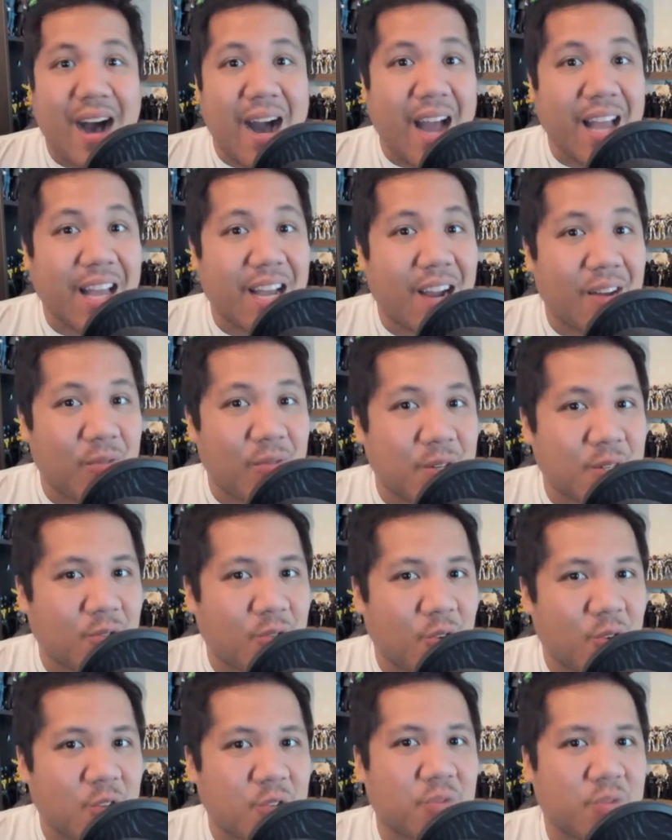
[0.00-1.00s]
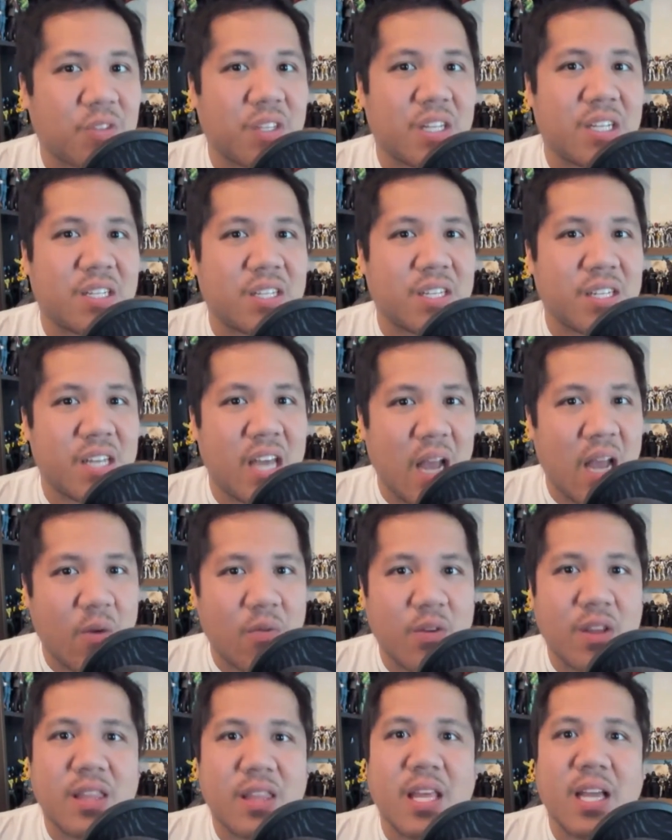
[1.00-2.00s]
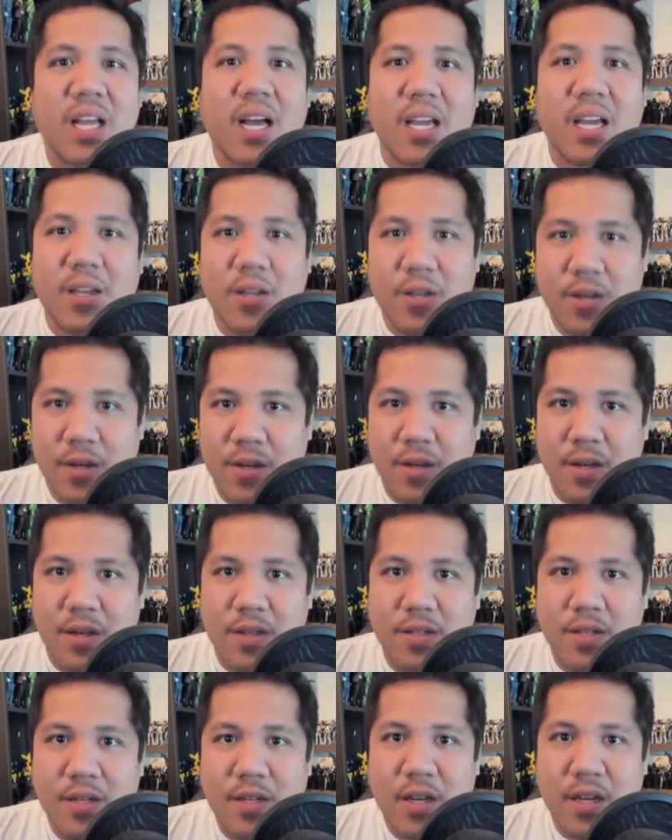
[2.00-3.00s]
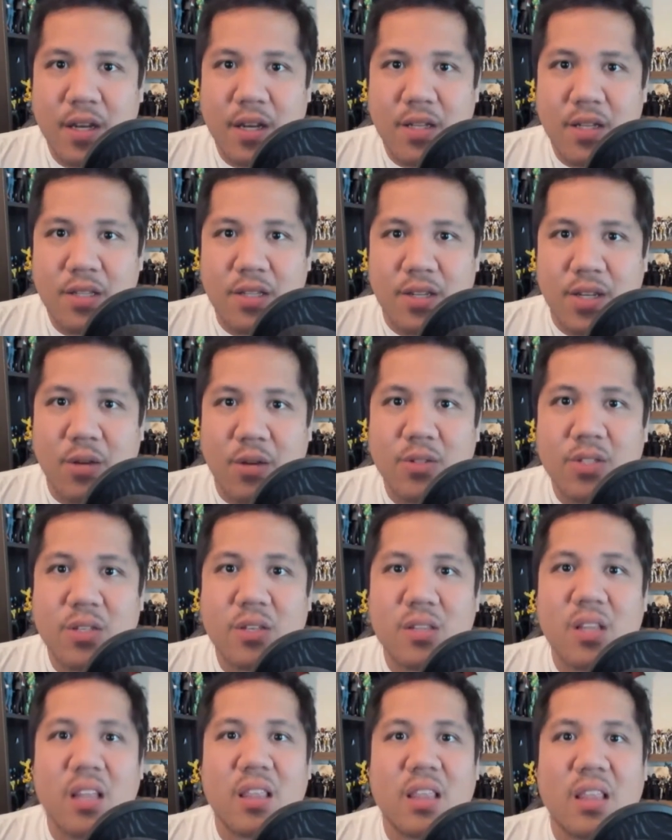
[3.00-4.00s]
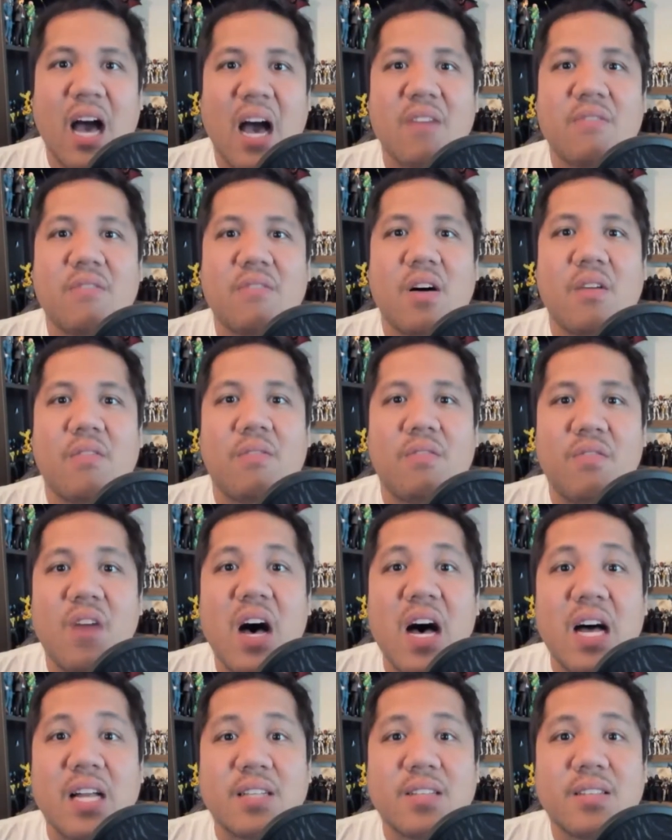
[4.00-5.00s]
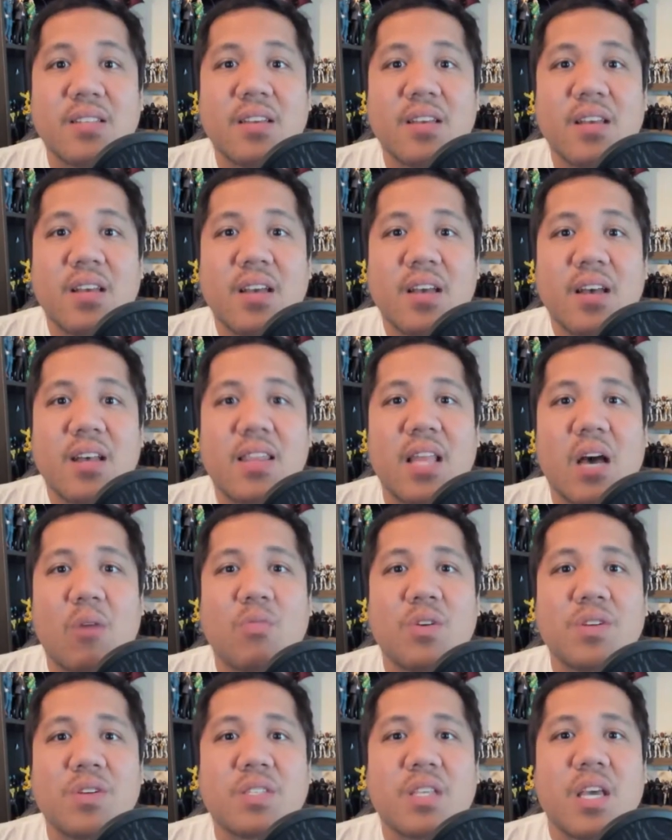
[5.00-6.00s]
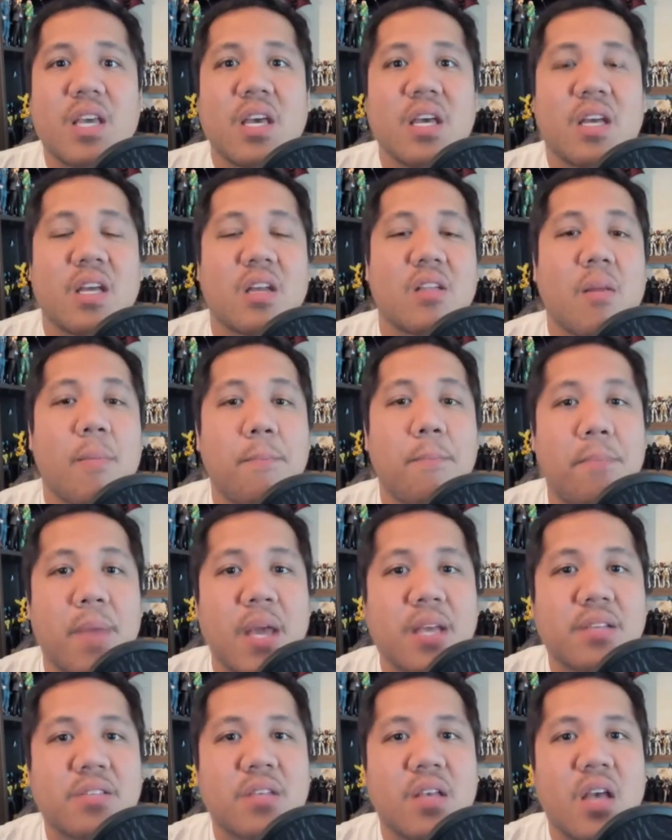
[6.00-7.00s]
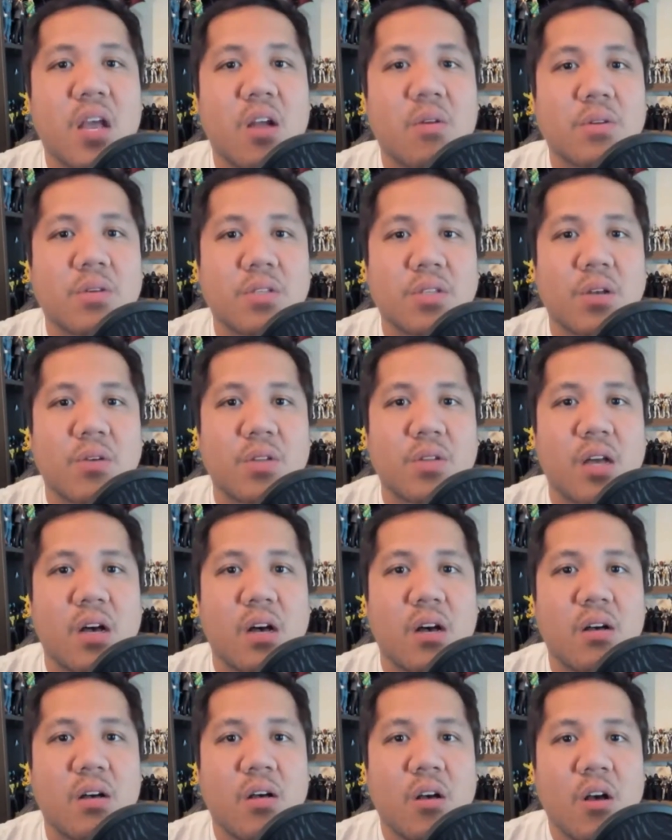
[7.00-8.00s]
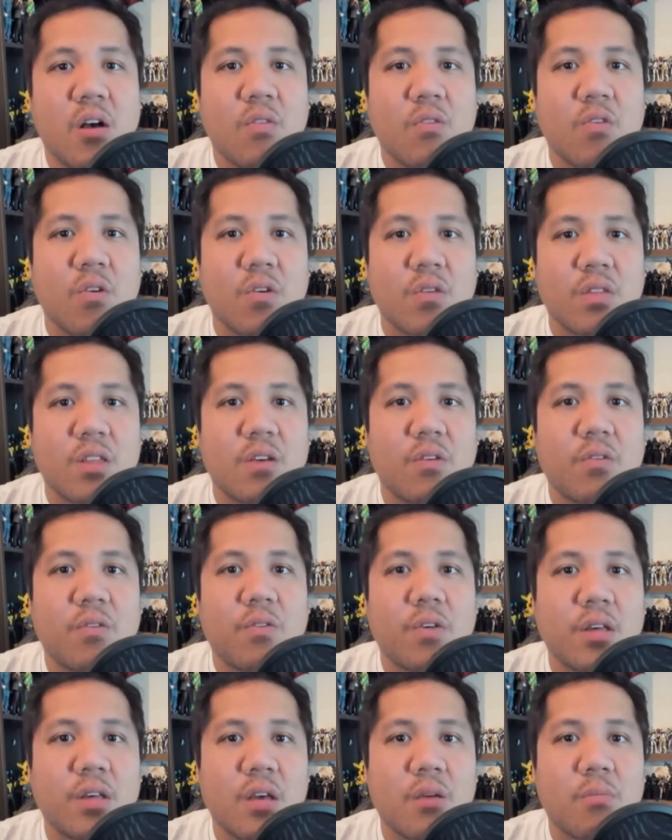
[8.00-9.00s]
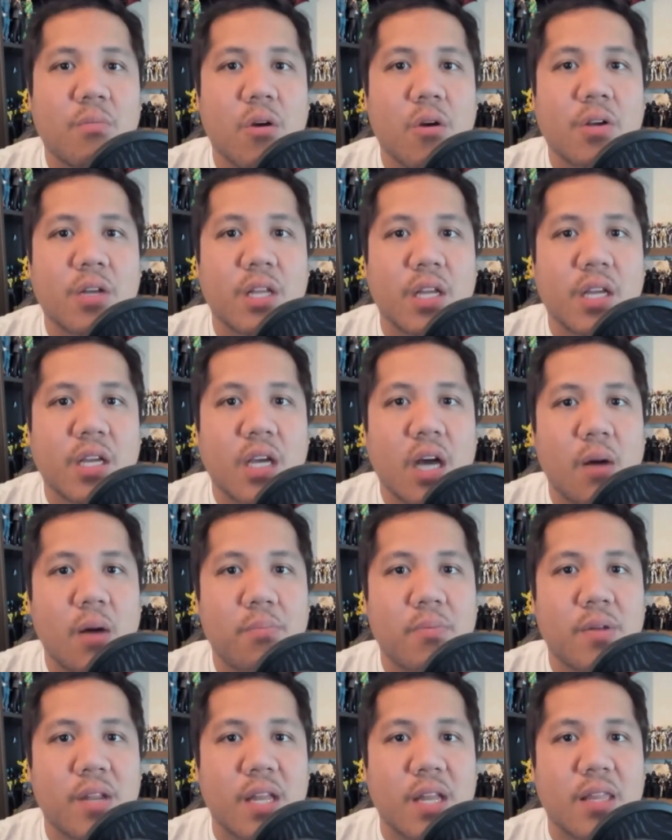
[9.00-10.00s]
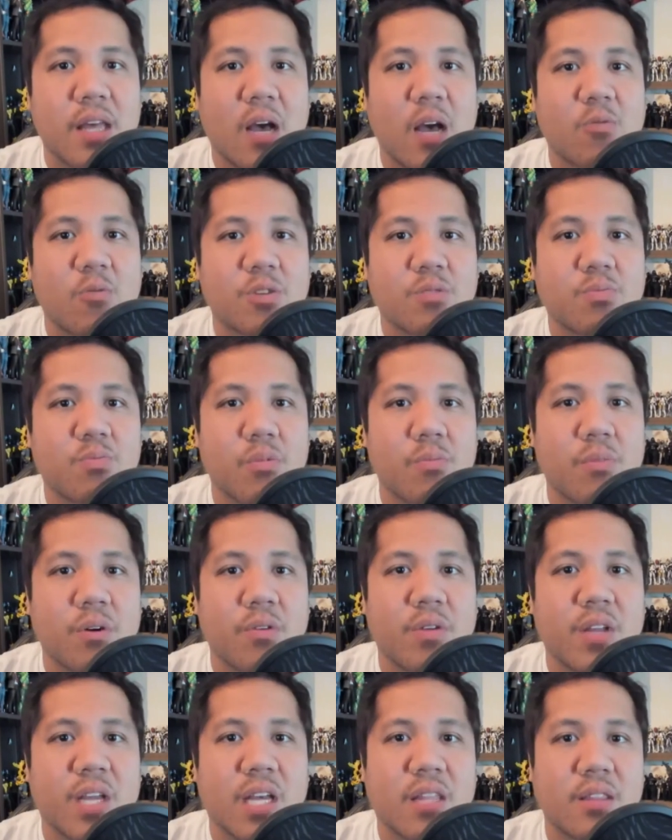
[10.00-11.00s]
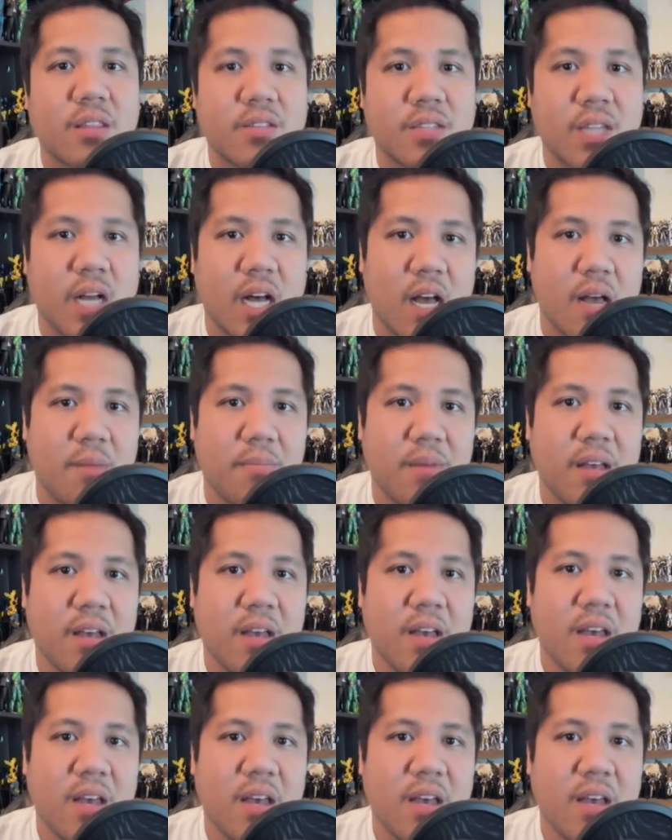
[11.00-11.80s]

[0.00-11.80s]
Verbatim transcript: I got resourceful and did everything I could to go to the live event that was in Mesa, Arizona for the affiliate marketing company that I was promoting at the time,